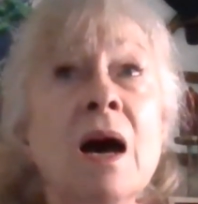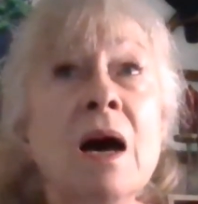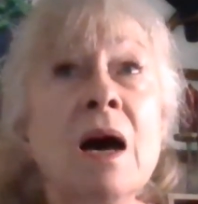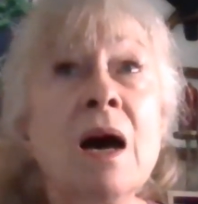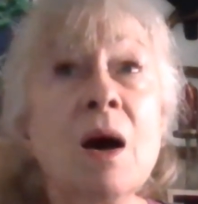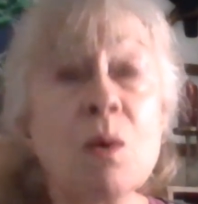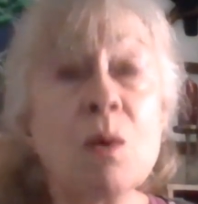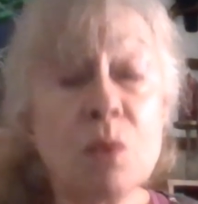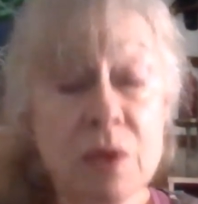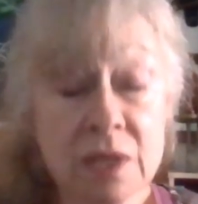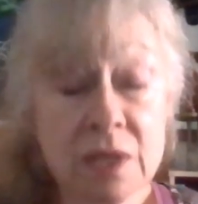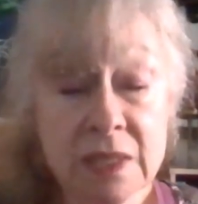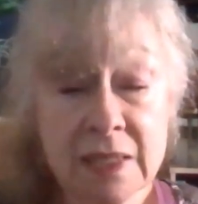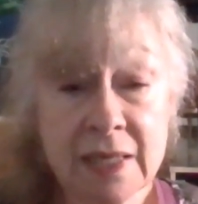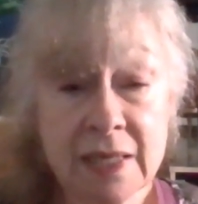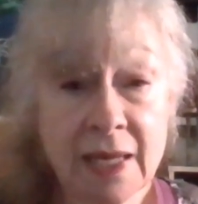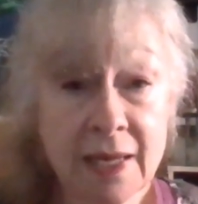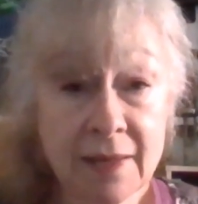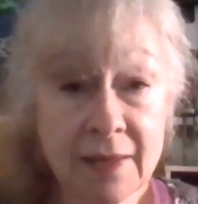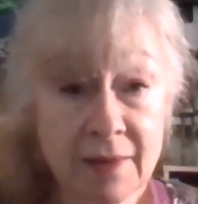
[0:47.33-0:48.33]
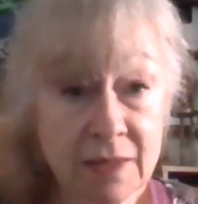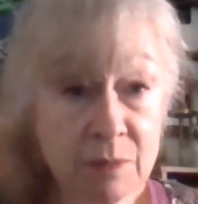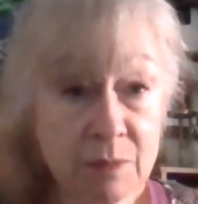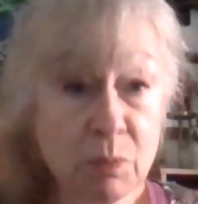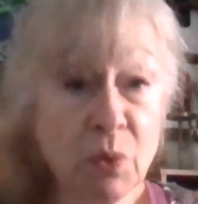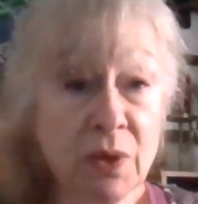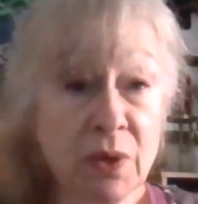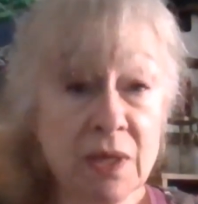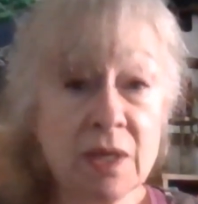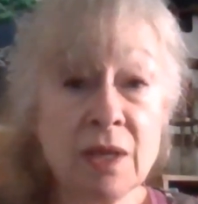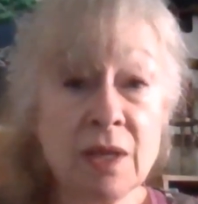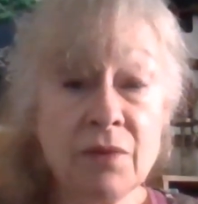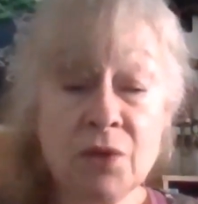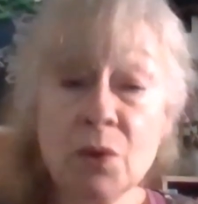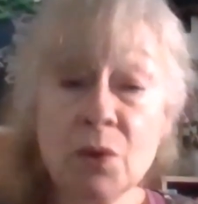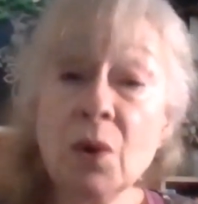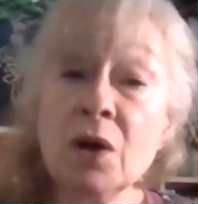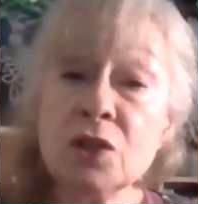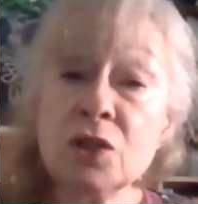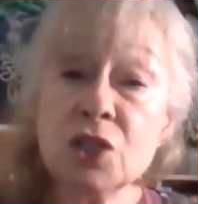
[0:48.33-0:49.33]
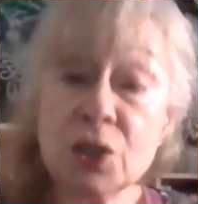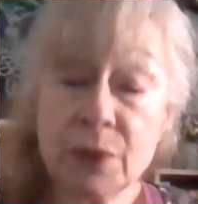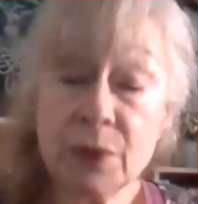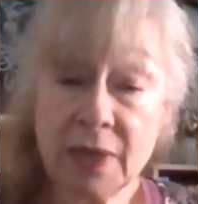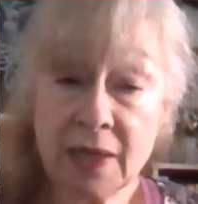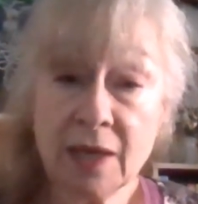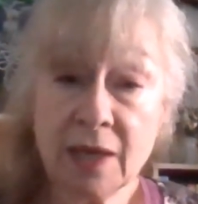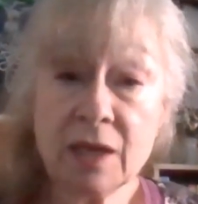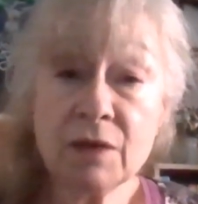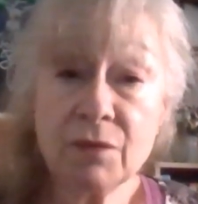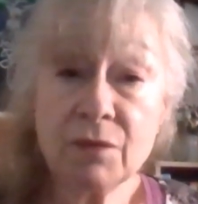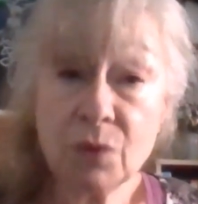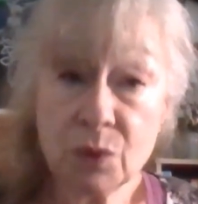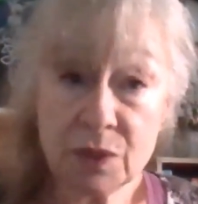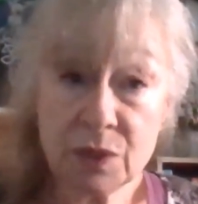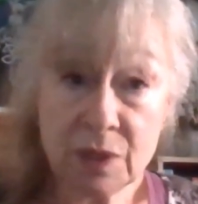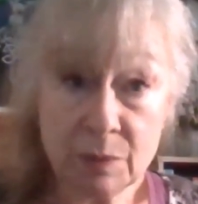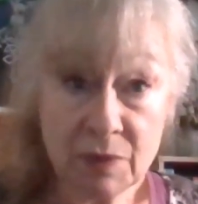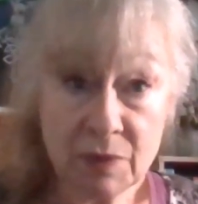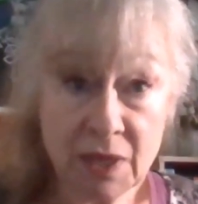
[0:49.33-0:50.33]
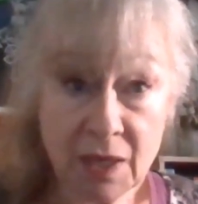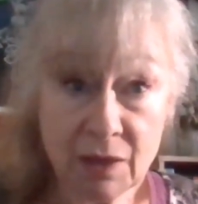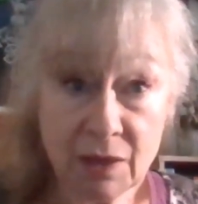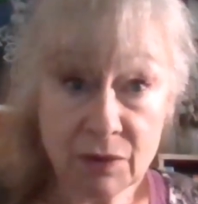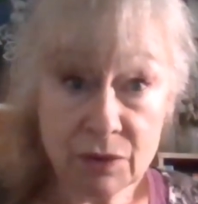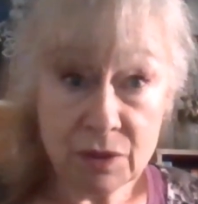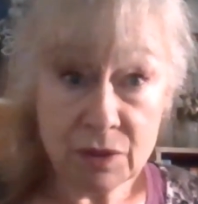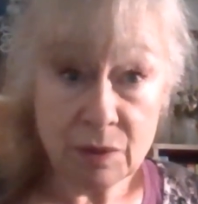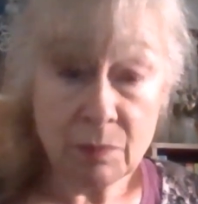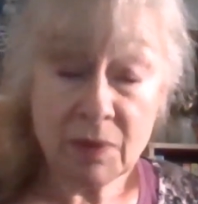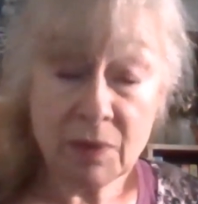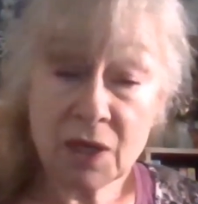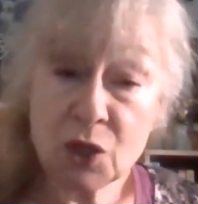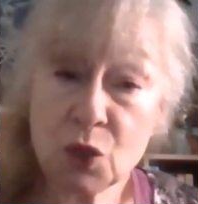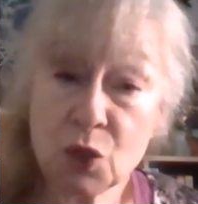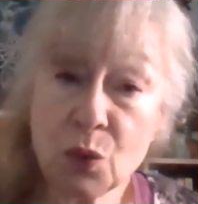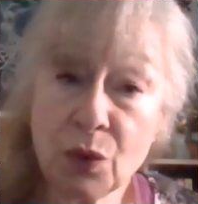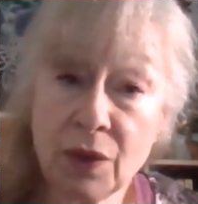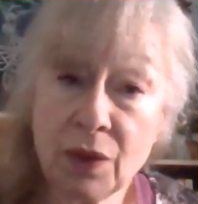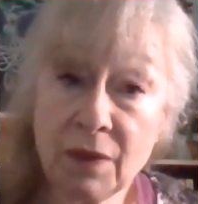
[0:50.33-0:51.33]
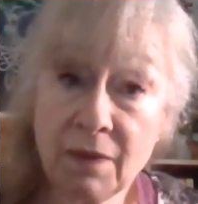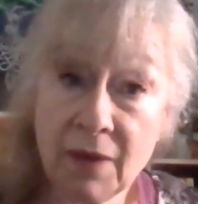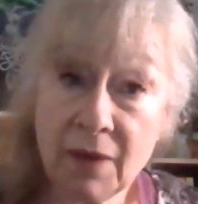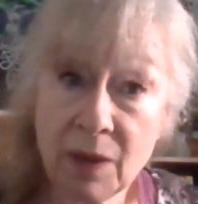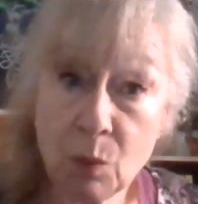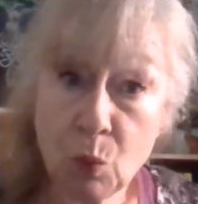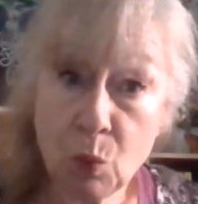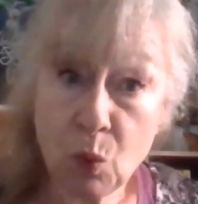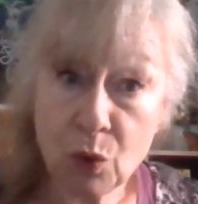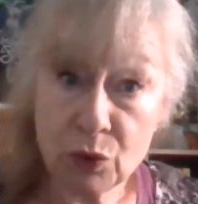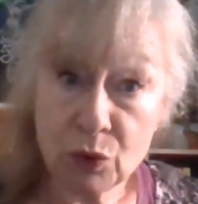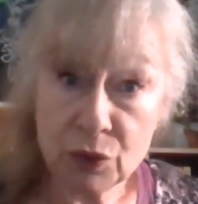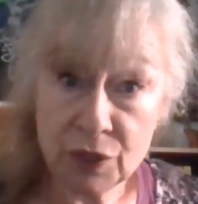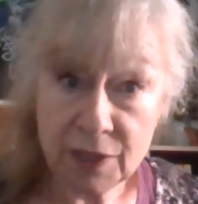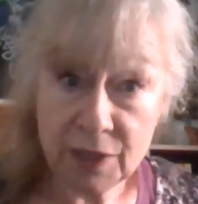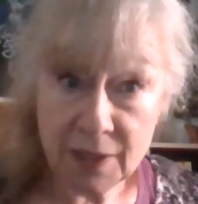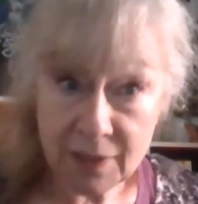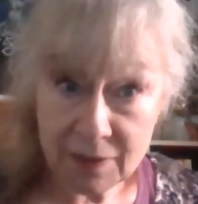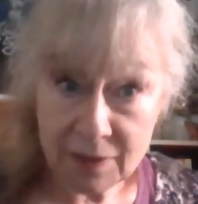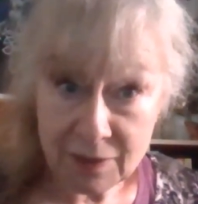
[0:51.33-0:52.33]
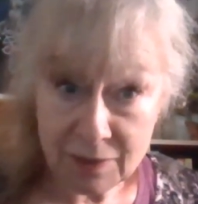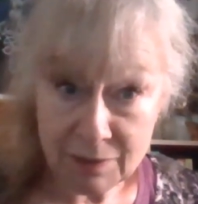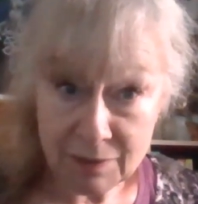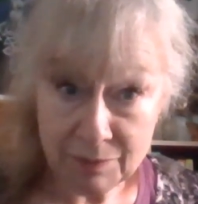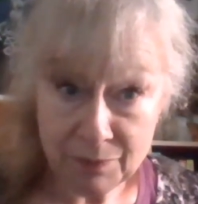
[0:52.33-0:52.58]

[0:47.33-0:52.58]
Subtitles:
I will say at this point, if you are doing it for somebody else, make sure that they want it.